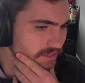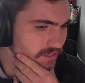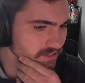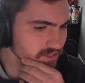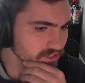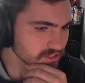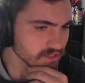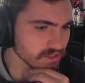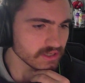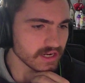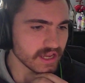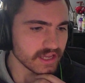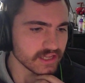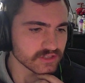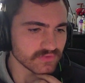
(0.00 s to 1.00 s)
just looking
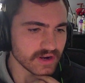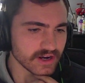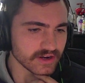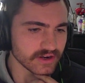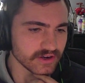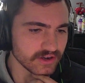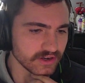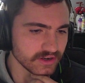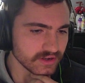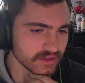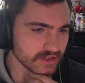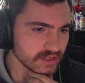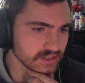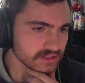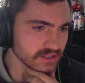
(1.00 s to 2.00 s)
at his record,
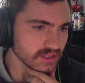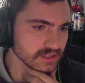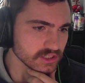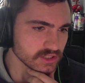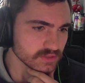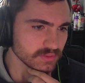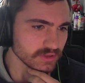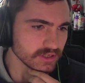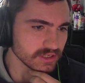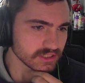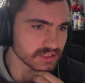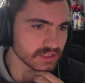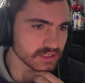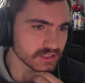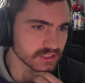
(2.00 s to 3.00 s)
he's lost a
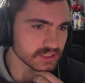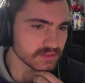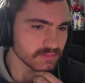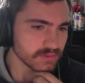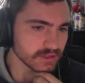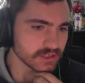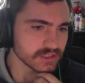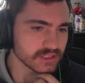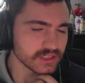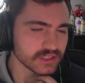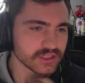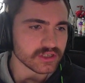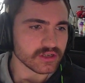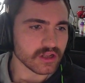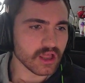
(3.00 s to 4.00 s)
split
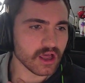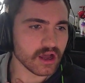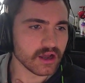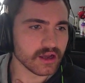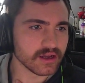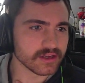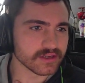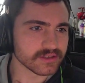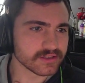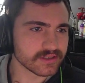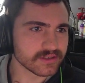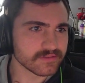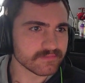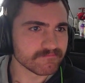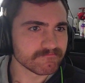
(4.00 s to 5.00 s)
decision
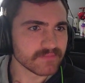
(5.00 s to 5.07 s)
loss.